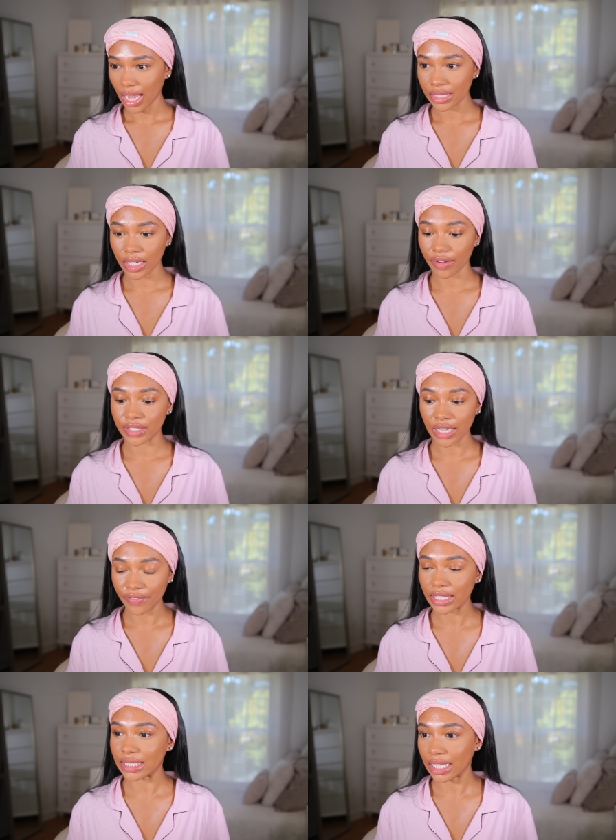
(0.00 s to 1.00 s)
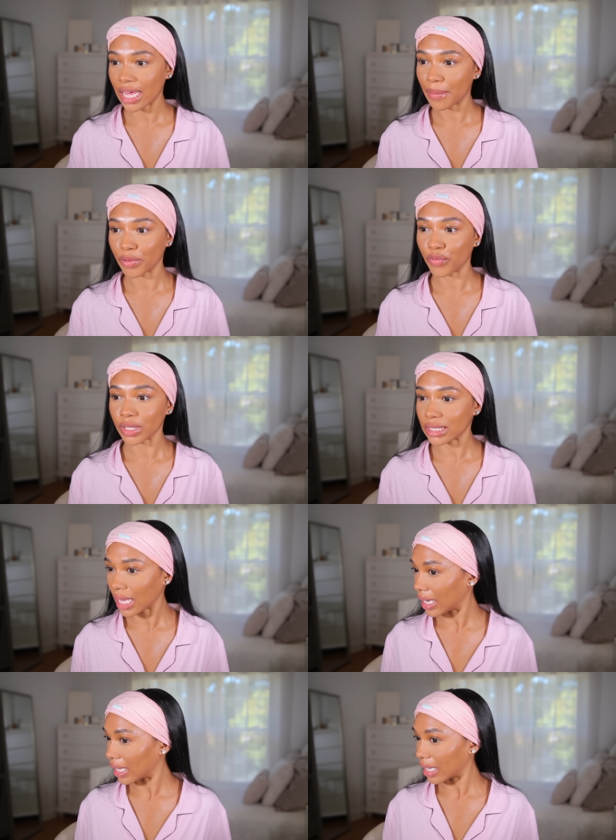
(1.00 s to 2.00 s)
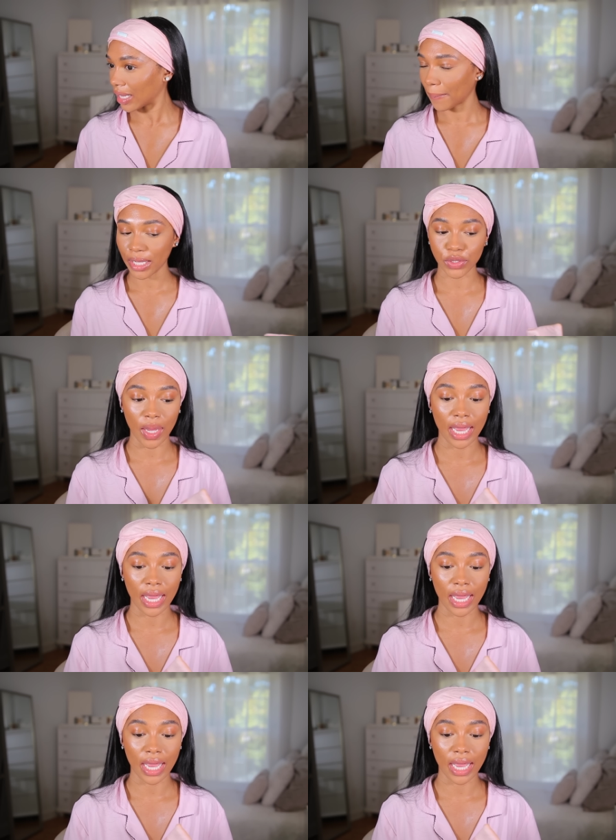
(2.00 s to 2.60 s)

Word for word: I should have definitely did that before setting, but it's okay.